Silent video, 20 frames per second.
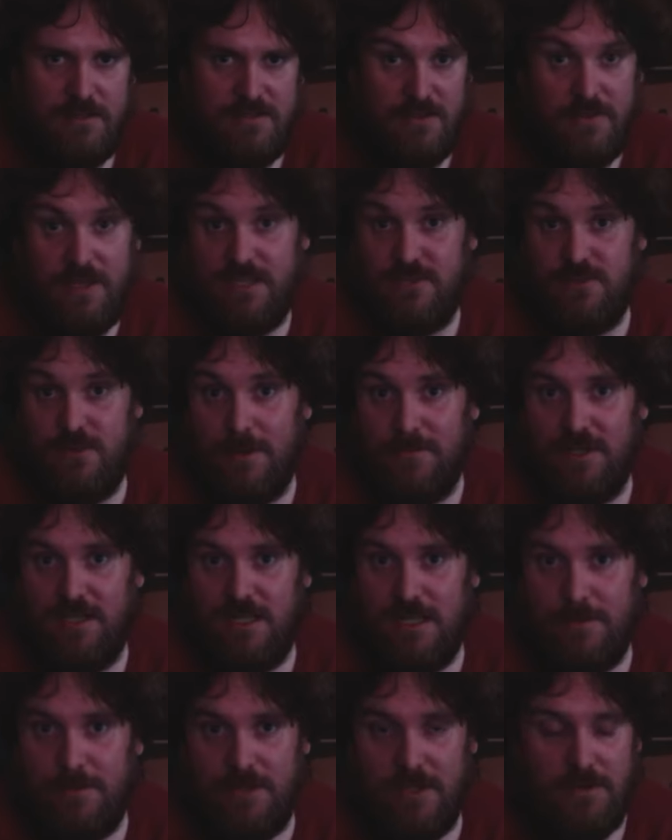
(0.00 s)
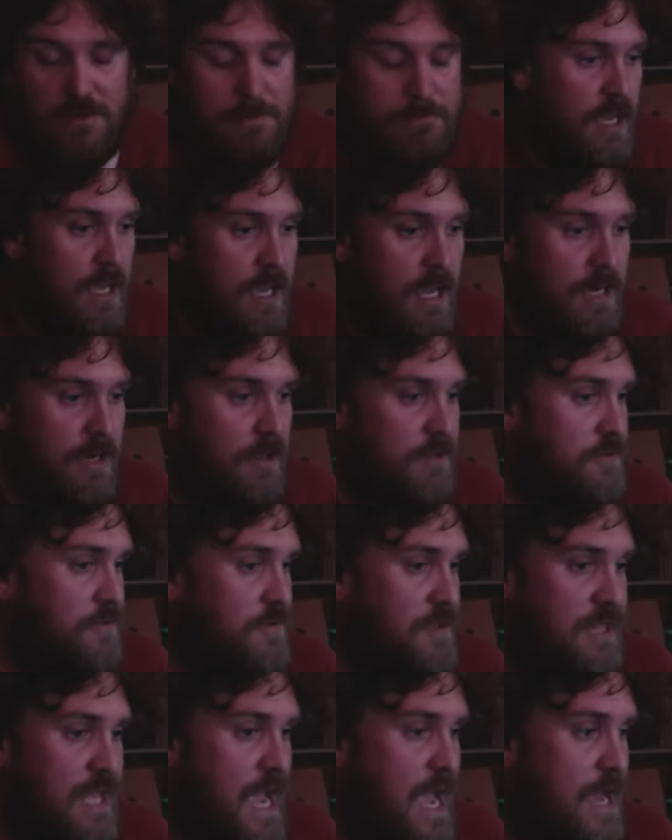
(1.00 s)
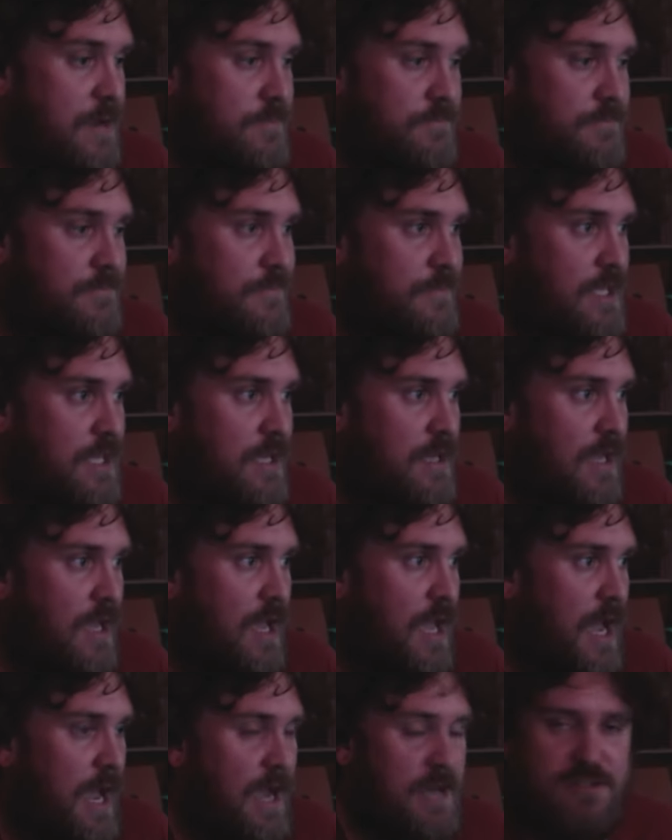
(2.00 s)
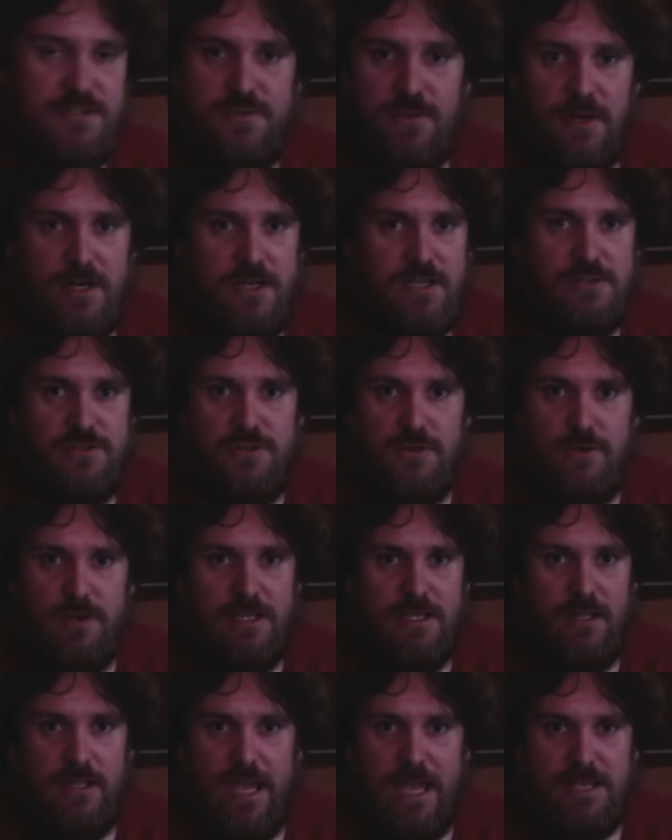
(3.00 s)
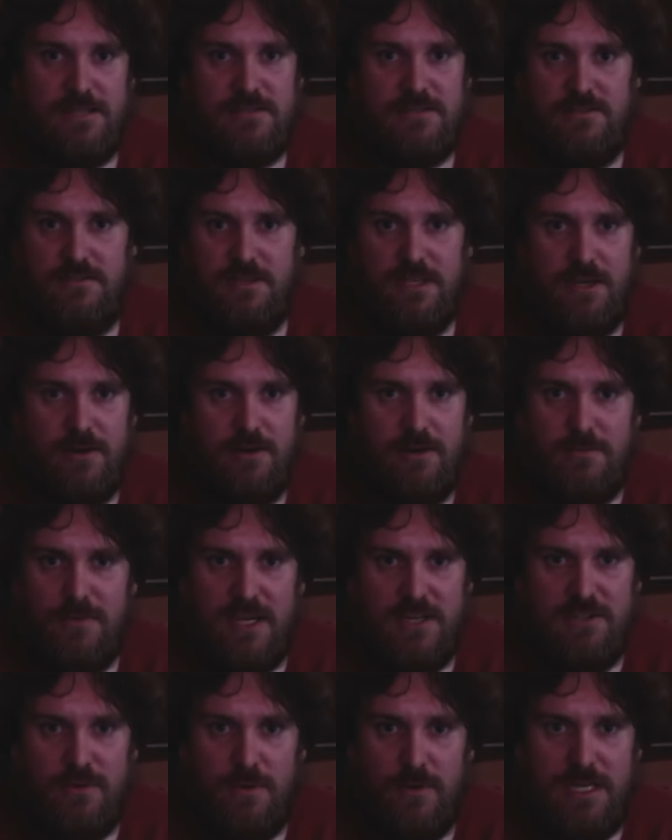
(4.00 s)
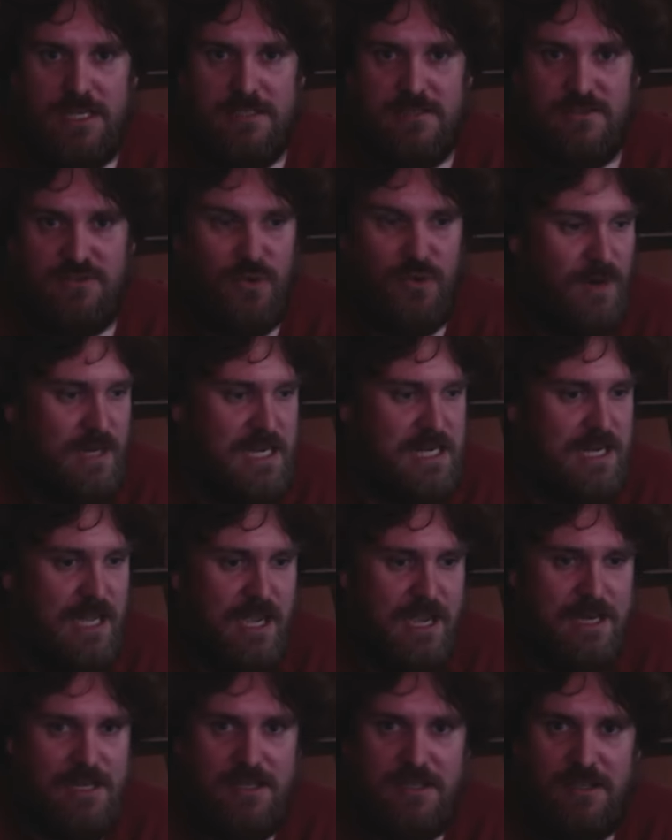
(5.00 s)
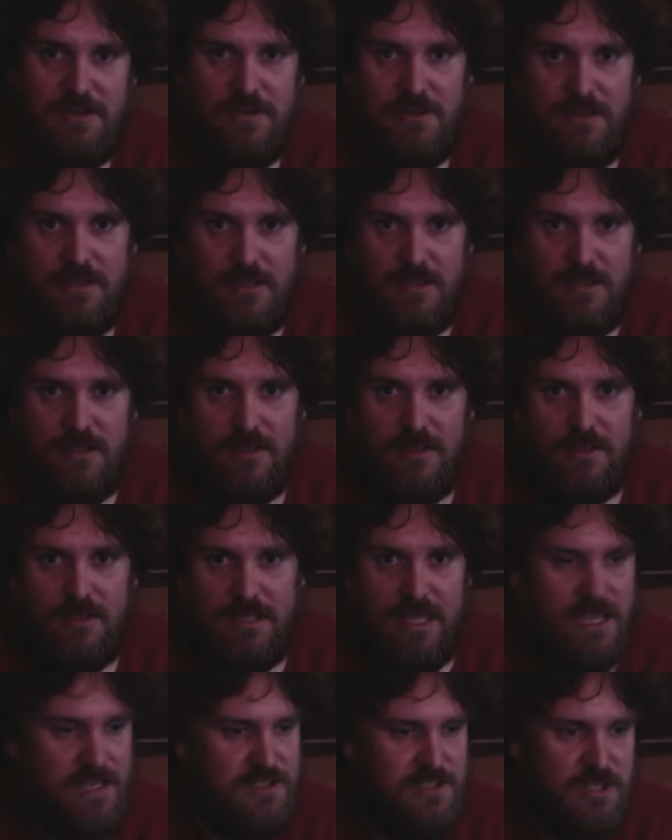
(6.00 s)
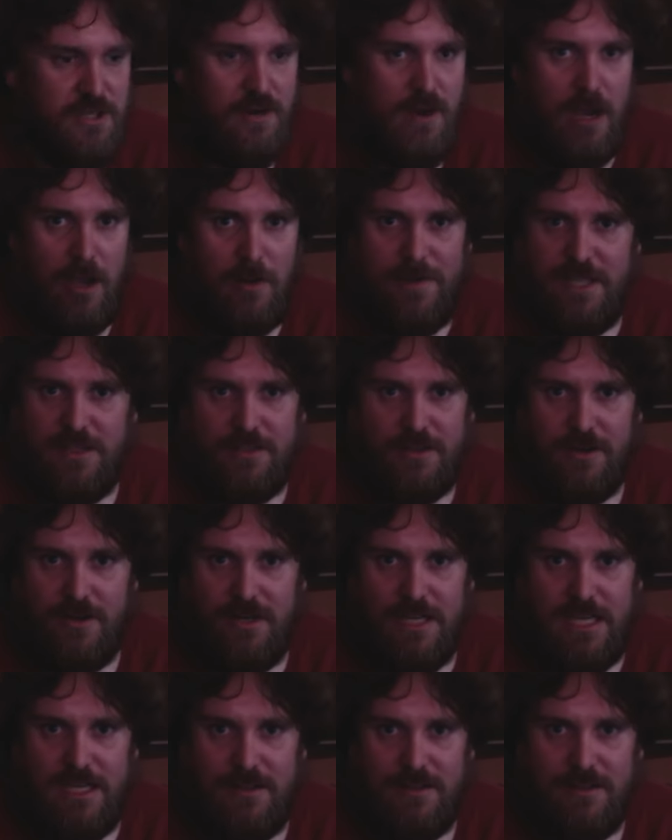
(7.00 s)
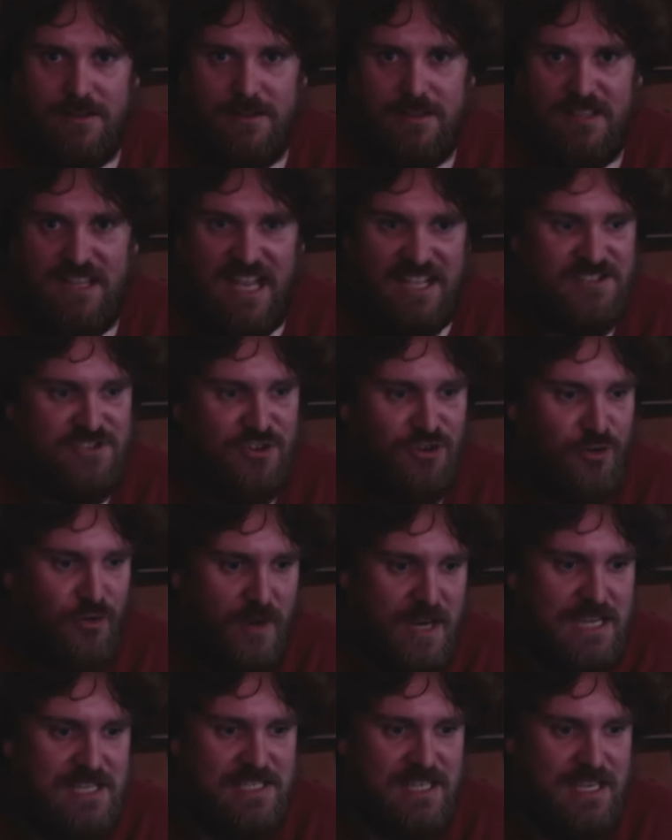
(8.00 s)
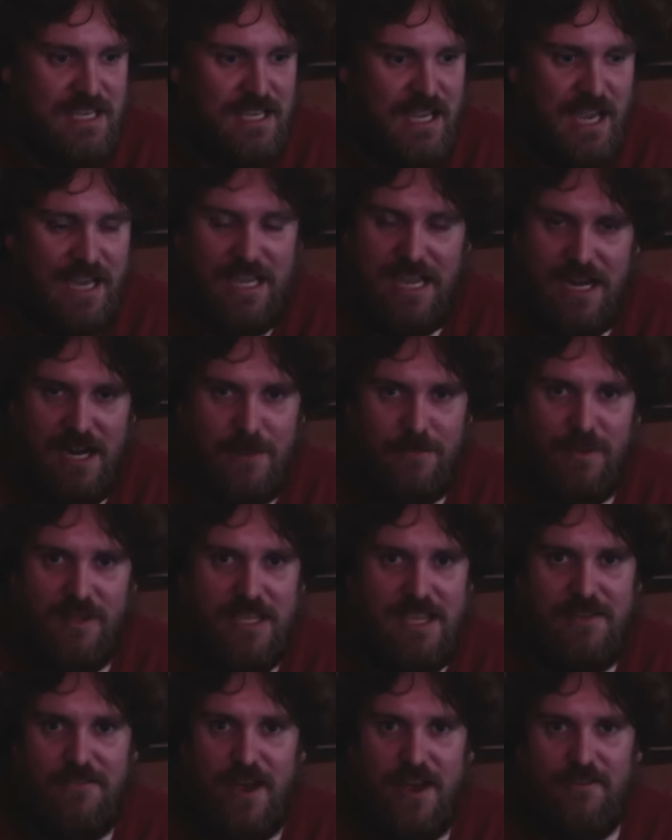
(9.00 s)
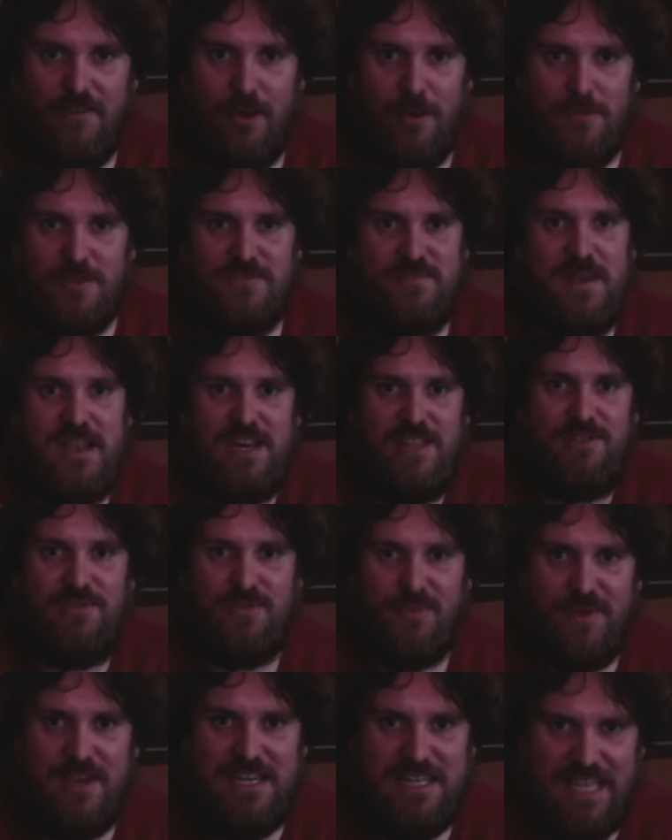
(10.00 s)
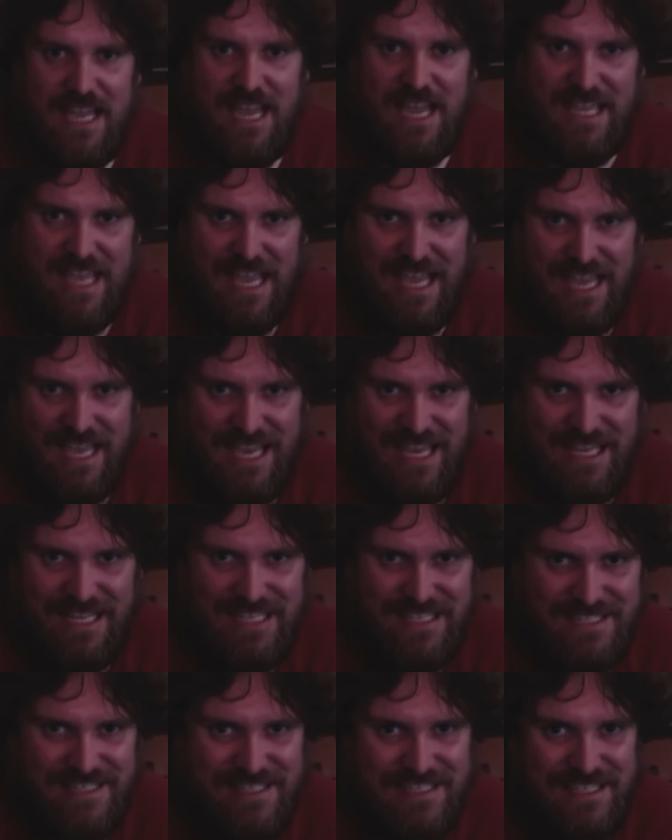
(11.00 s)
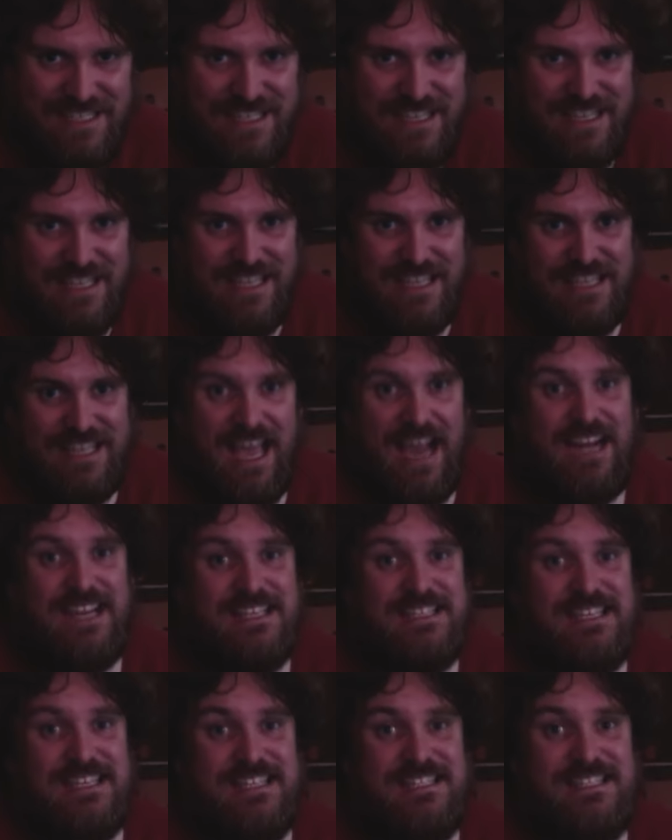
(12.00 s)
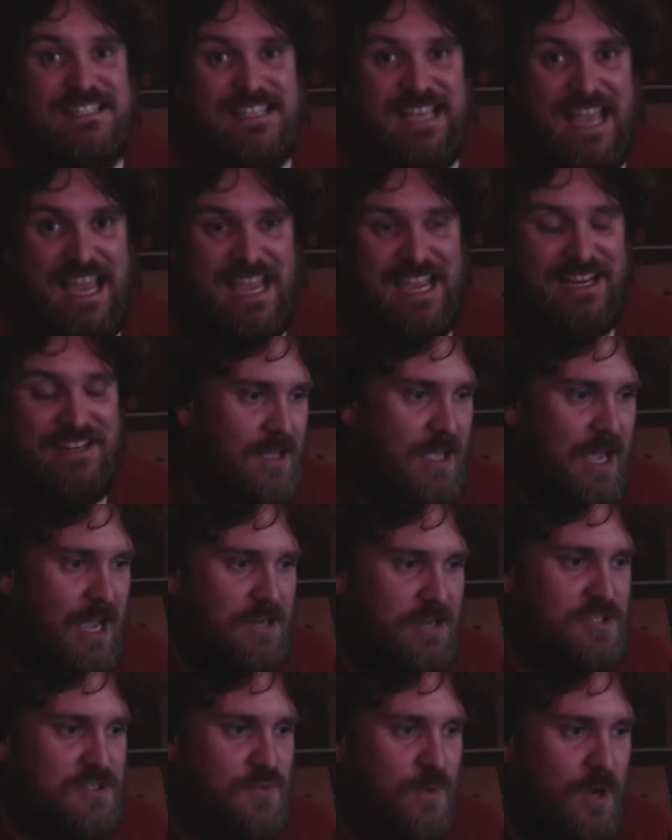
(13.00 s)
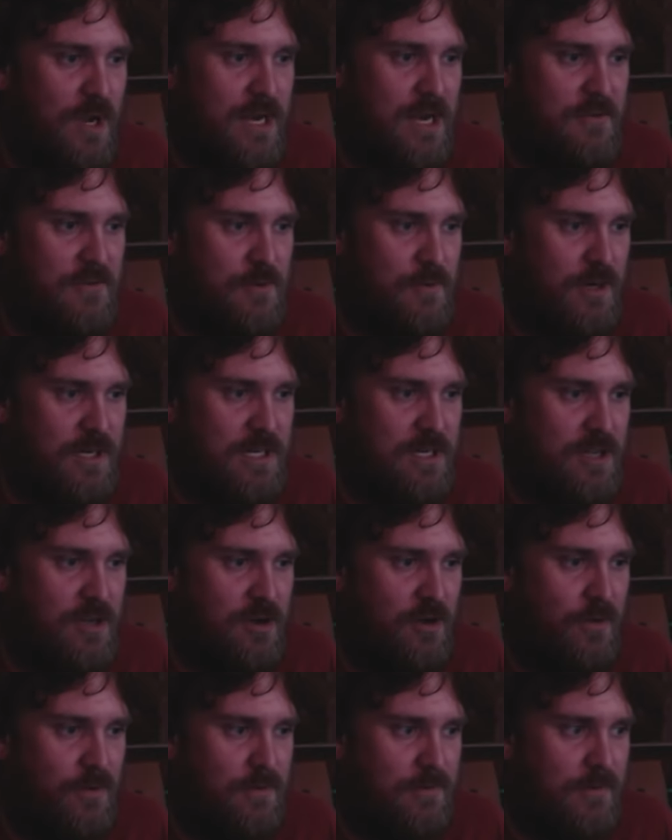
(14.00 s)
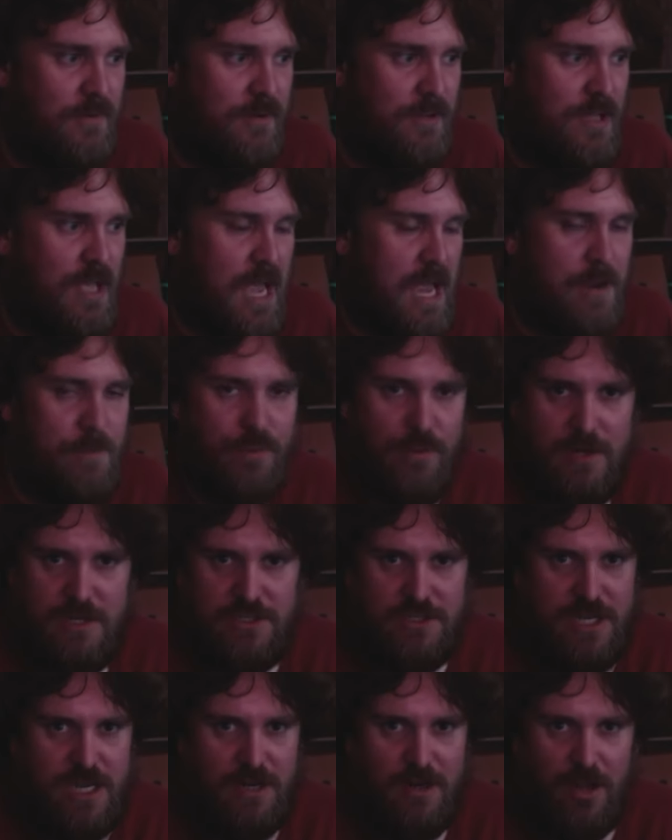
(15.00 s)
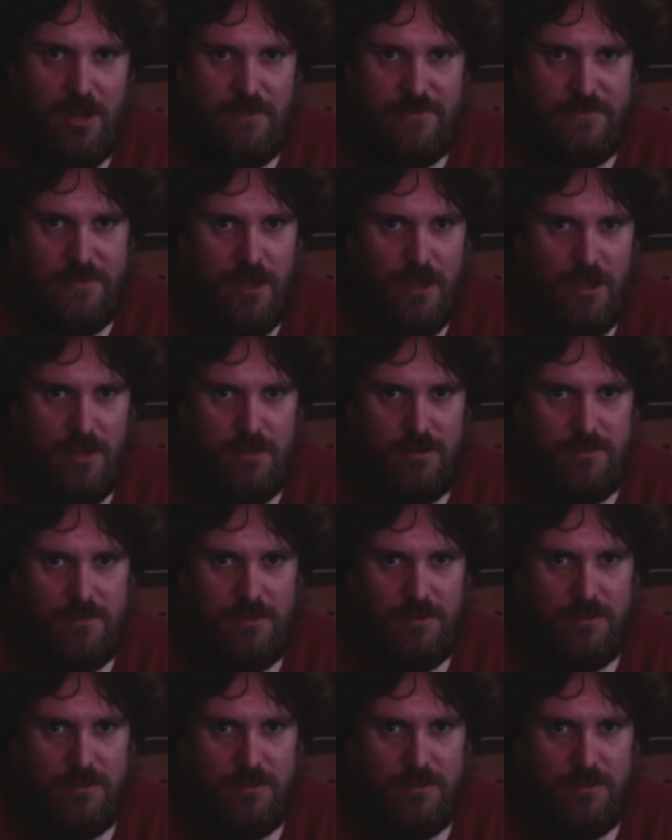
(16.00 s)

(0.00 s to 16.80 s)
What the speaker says: So that's what I'm going to keep doing. And other than that, I just want to enjoy the last year in my 20s. 29, dude. Next year I'll be 30. That's crazy. I cannot believe I've almost made it 3 decades. That is insane. I just want everyone to know I appreciate all of y'all.